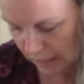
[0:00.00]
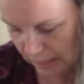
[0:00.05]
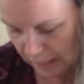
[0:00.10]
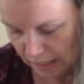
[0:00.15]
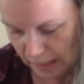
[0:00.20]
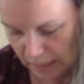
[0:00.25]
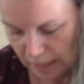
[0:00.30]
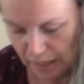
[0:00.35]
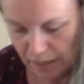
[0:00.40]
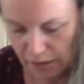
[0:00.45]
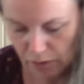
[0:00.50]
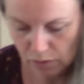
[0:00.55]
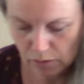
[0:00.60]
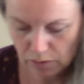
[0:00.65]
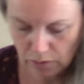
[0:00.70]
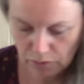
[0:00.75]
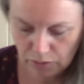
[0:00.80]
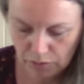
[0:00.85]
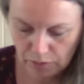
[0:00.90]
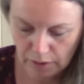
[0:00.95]
I
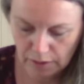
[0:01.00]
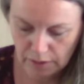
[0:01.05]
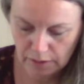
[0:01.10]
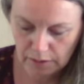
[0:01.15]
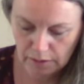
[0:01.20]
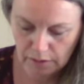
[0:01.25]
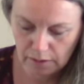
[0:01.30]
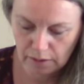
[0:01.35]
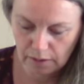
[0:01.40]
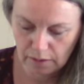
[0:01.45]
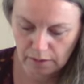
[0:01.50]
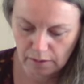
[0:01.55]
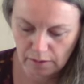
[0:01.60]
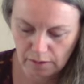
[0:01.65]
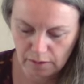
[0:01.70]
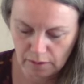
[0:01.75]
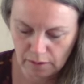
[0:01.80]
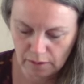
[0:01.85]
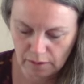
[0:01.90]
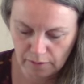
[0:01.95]
also tried it in
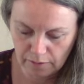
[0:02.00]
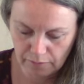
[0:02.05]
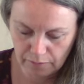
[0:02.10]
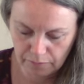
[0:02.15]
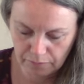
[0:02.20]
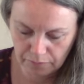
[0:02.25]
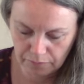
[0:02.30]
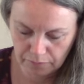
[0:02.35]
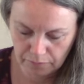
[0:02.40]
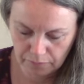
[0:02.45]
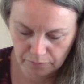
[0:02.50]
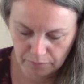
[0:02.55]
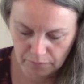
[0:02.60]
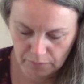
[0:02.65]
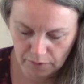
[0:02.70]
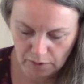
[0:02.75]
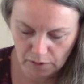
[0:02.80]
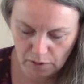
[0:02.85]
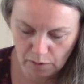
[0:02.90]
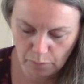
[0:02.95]

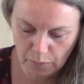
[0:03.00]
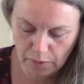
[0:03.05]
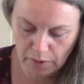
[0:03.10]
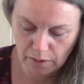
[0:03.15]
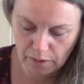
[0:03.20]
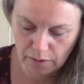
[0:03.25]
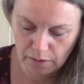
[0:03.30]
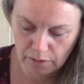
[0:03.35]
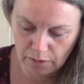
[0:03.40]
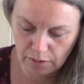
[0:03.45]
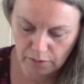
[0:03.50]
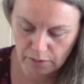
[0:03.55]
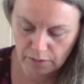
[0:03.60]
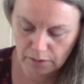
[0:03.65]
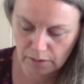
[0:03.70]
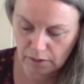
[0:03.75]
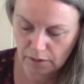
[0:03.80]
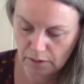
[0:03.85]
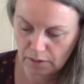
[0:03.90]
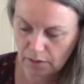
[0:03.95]
alpaca yarn
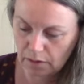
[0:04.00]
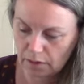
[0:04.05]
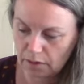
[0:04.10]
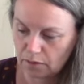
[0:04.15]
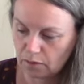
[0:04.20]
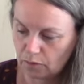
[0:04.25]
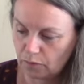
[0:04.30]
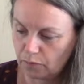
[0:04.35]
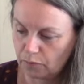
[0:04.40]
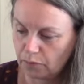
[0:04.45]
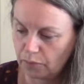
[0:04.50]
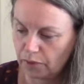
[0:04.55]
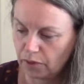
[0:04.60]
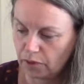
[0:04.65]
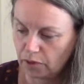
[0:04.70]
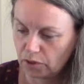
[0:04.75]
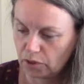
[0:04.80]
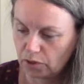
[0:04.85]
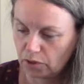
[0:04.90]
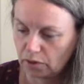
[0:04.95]
that is
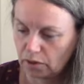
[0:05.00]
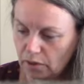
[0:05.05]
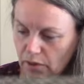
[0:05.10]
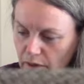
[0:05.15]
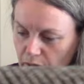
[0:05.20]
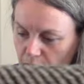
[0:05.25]
brushed